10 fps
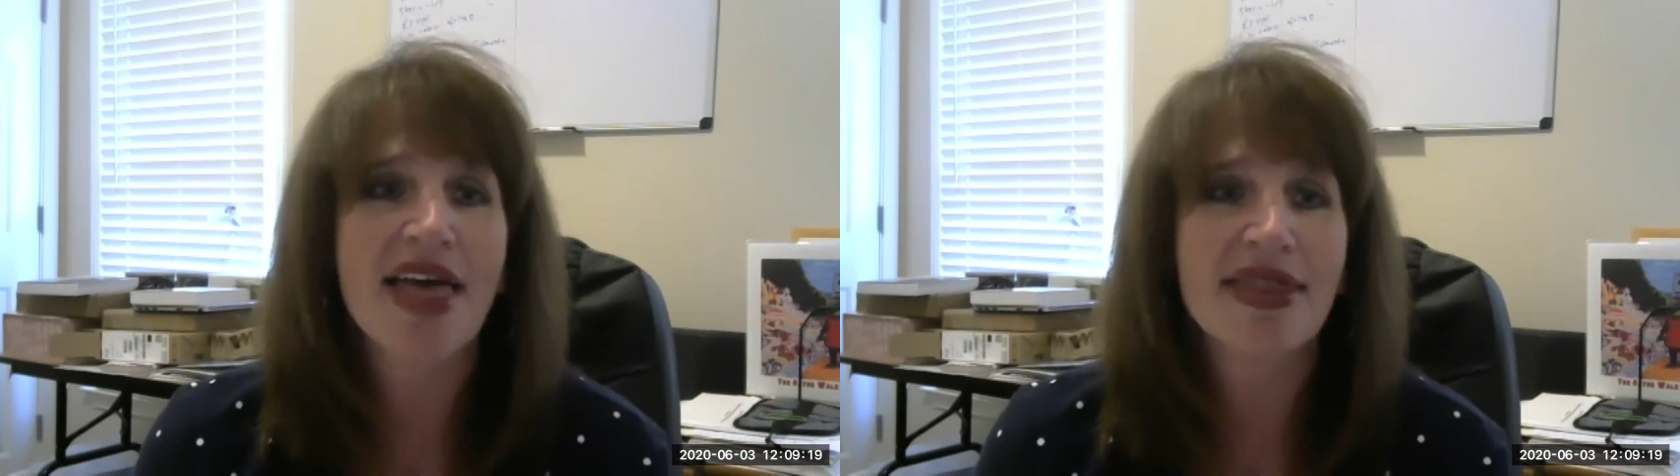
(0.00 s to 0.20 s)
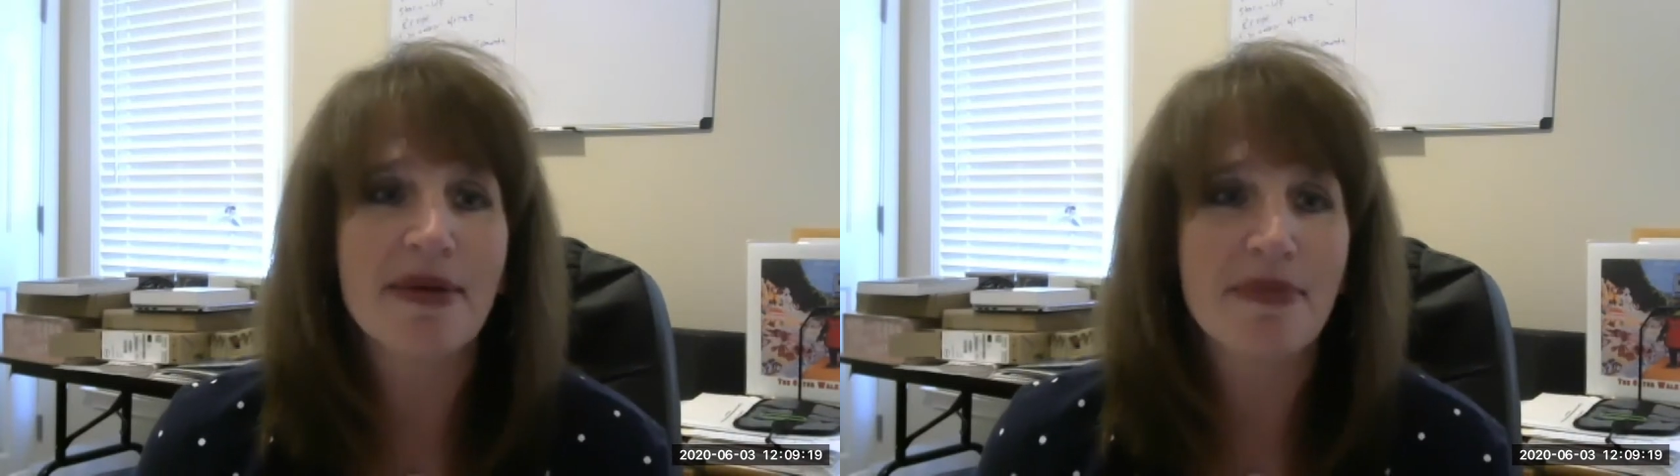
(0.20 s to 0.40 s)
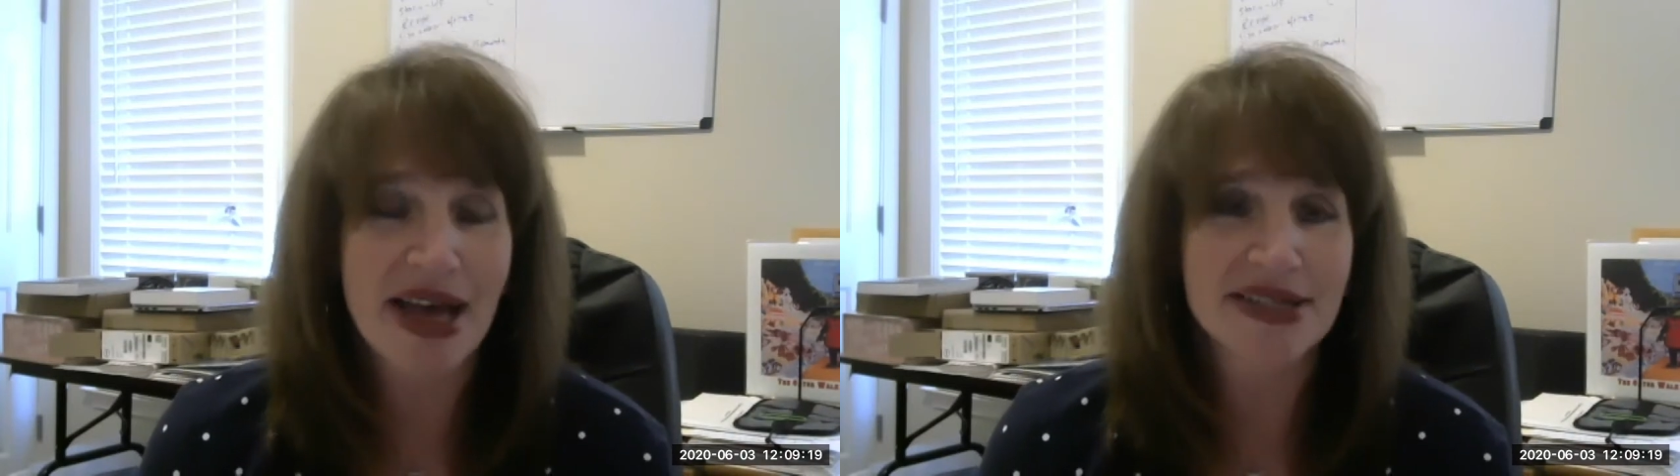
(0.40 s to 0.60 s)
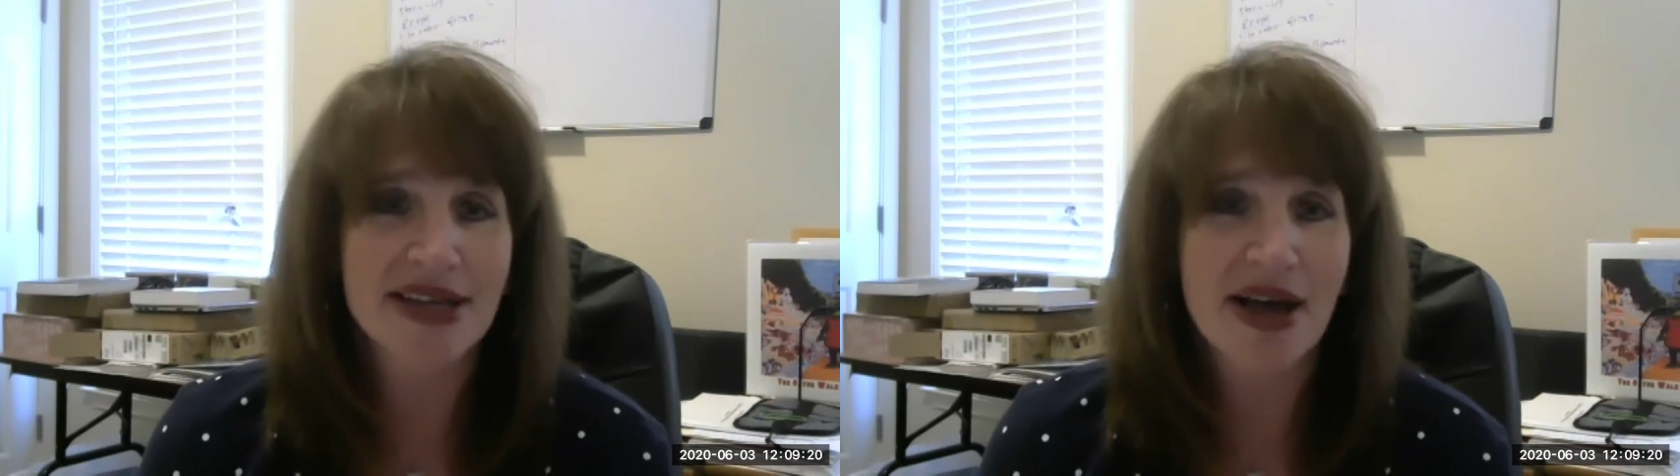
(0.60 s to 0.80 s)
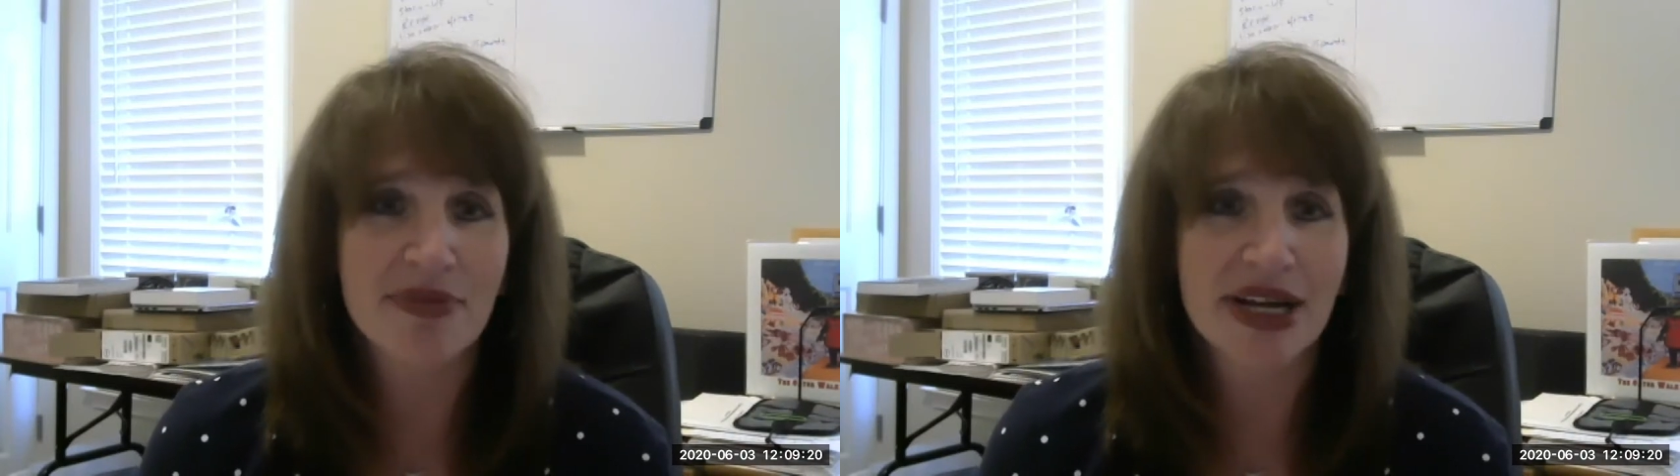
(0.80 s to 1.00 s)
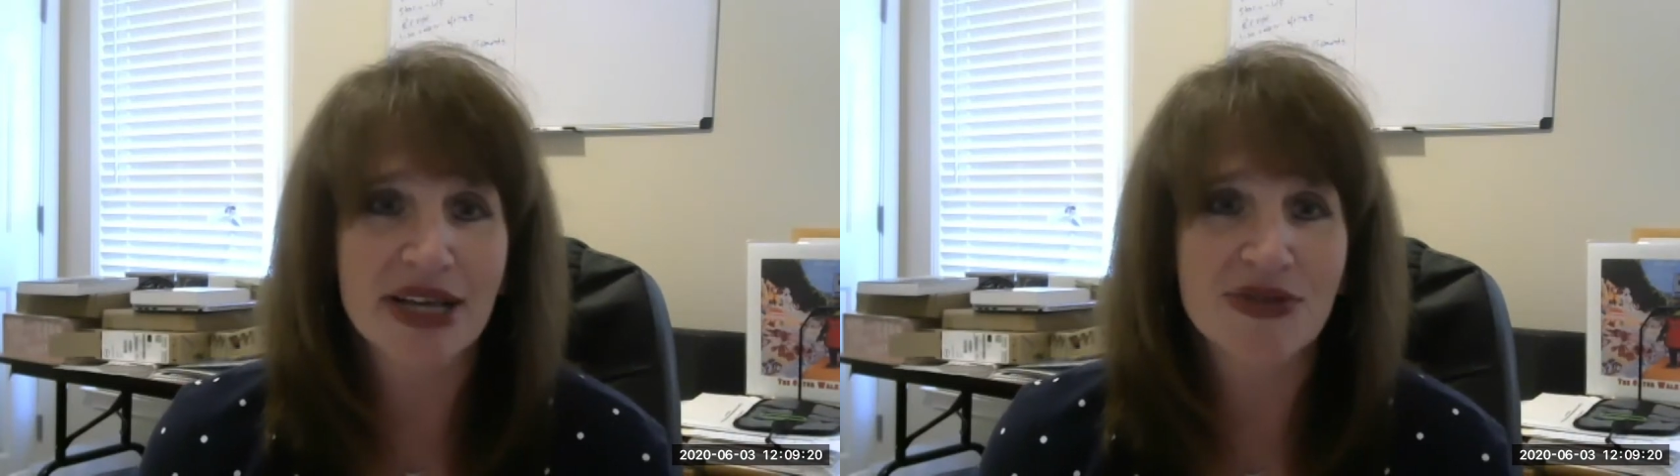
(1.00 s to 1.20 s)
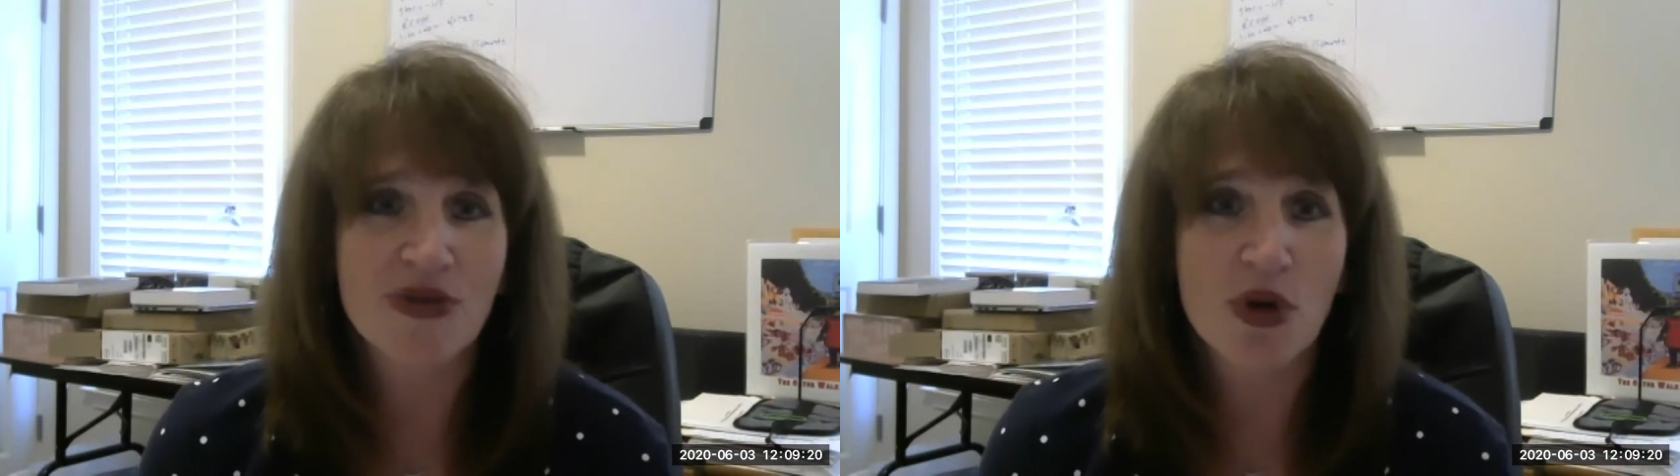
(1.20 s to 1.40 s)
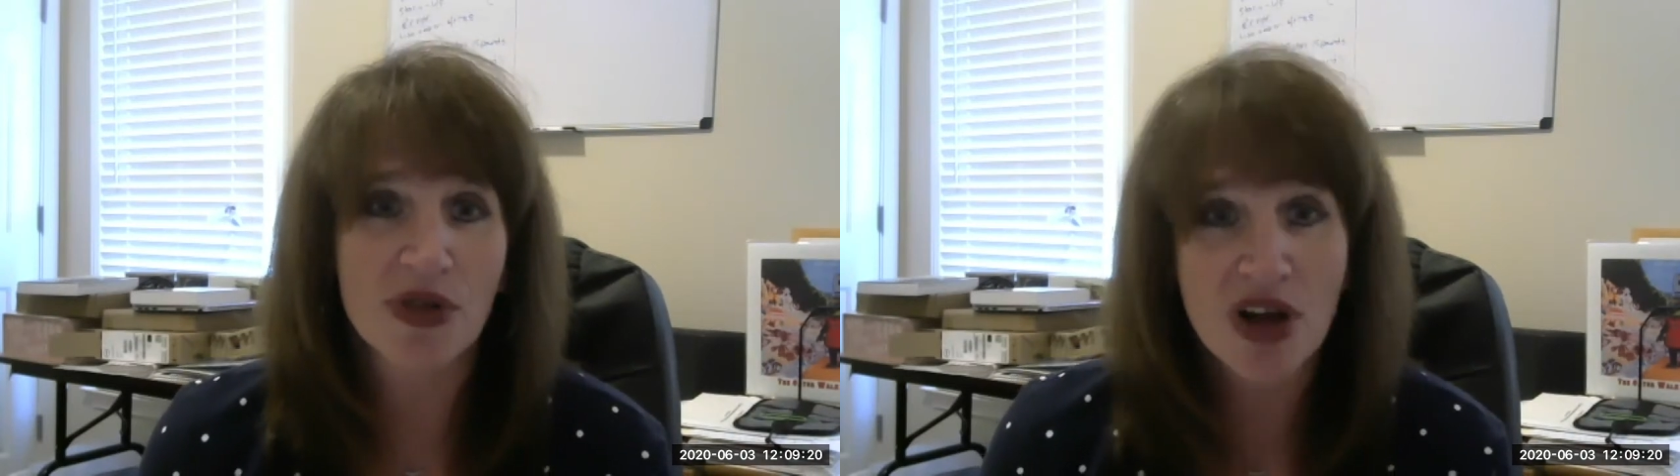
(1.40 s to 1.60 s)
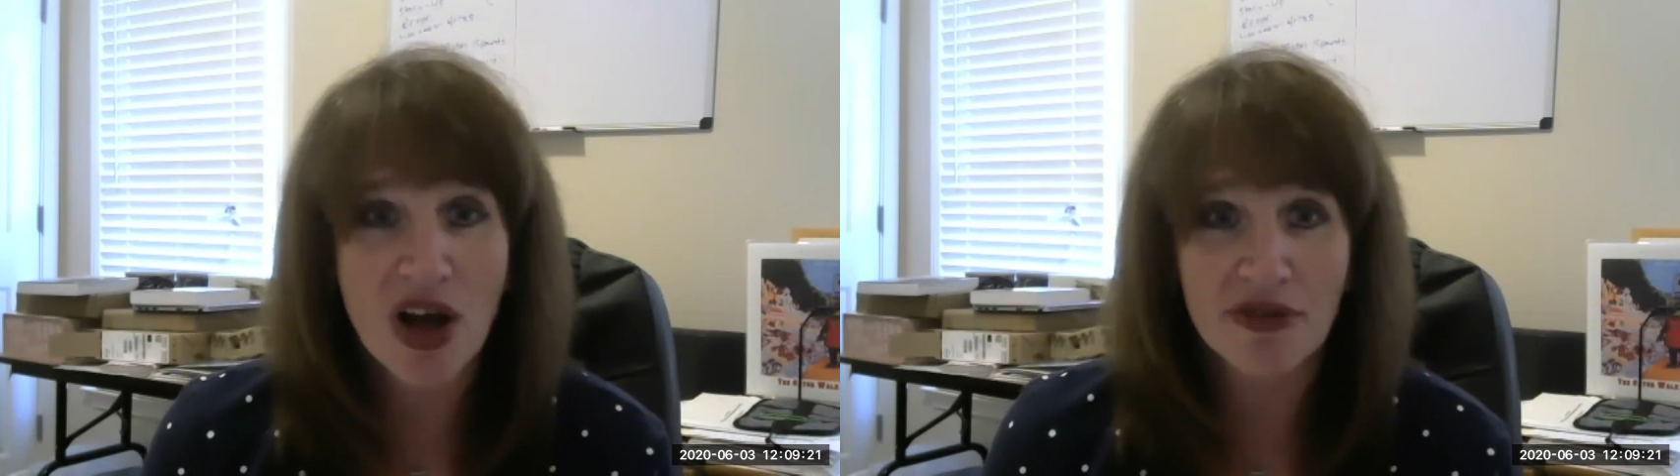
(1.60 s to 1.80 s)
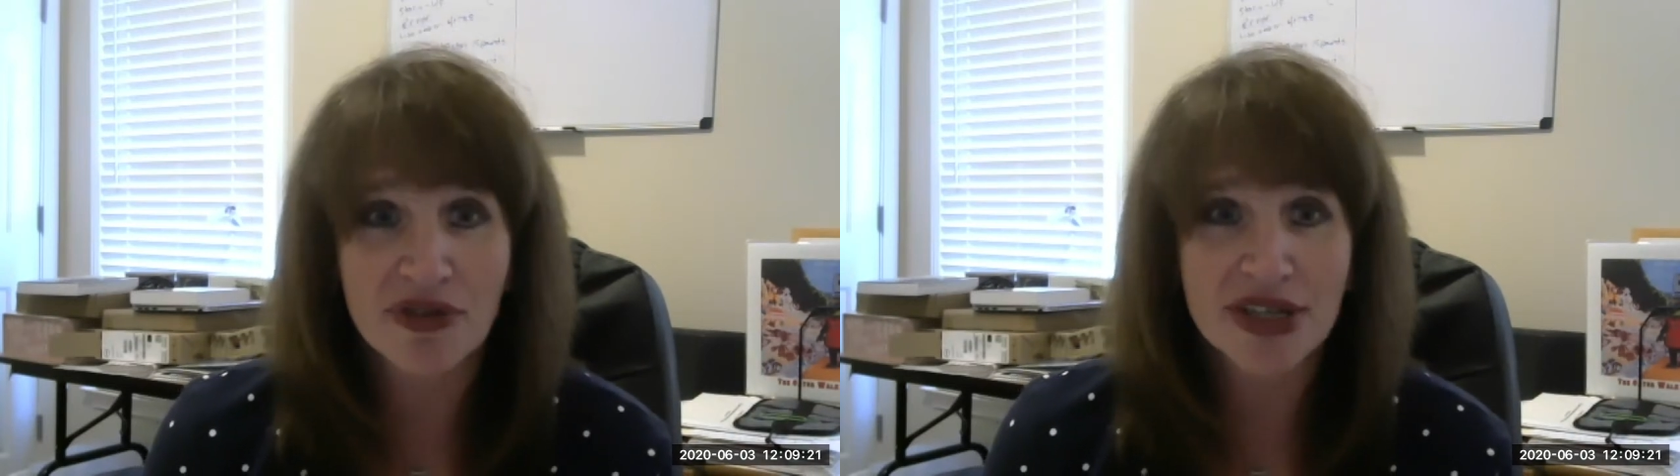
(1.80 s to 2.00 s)
the best companies for the
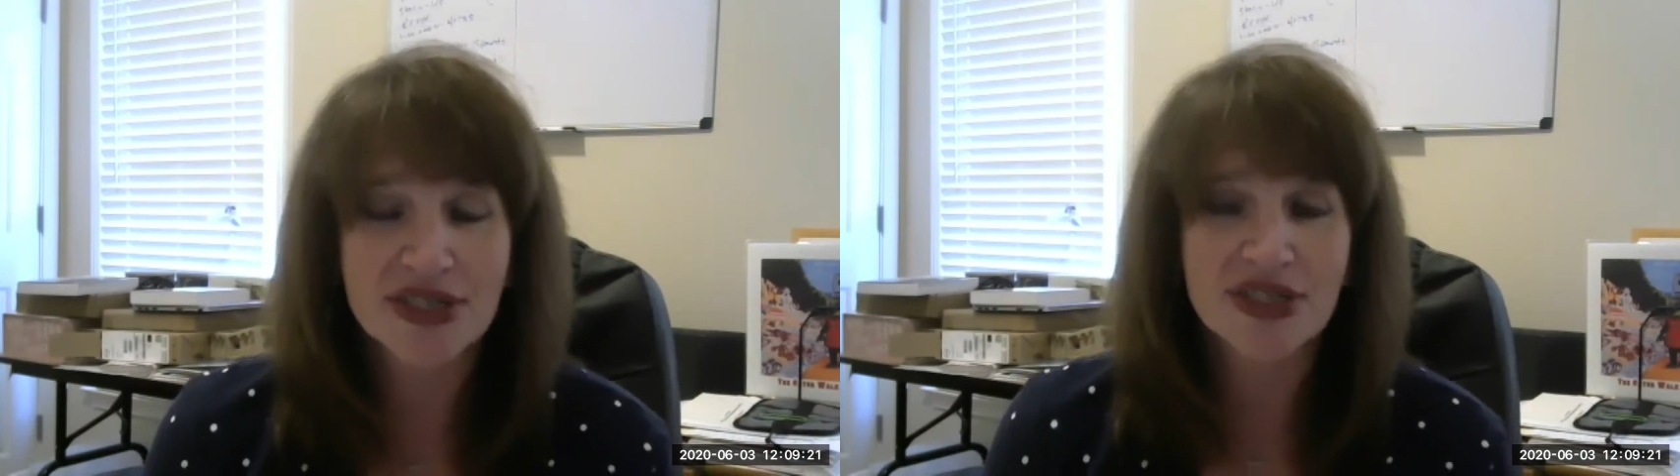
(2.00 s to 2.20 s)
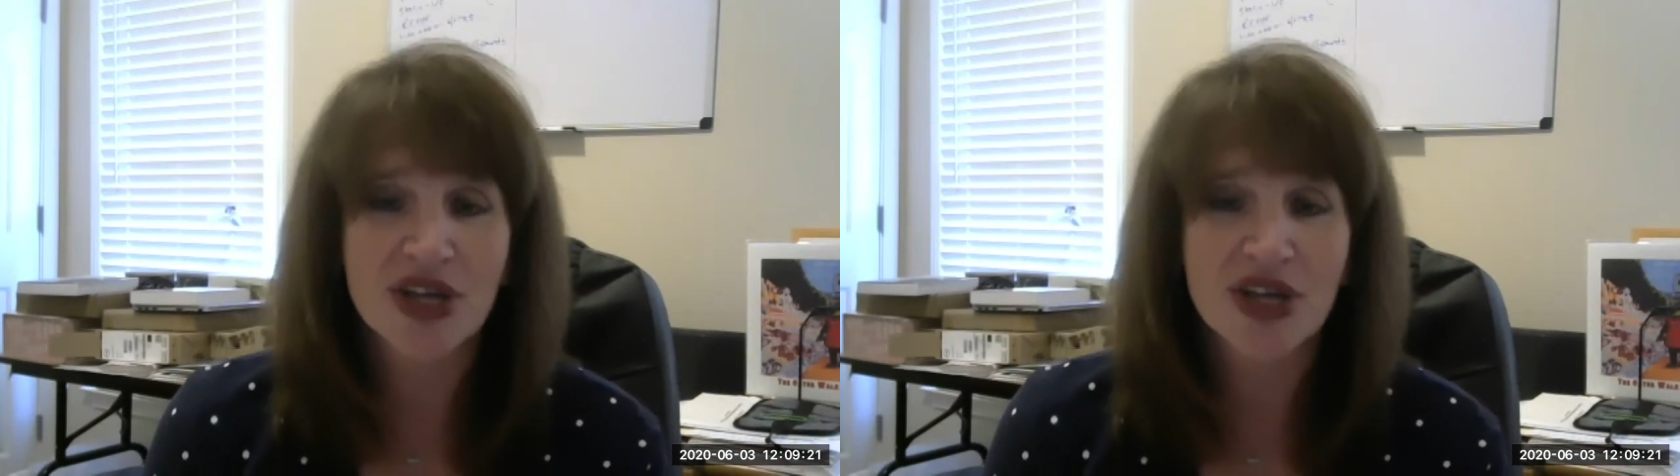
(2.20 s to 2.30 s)
conference.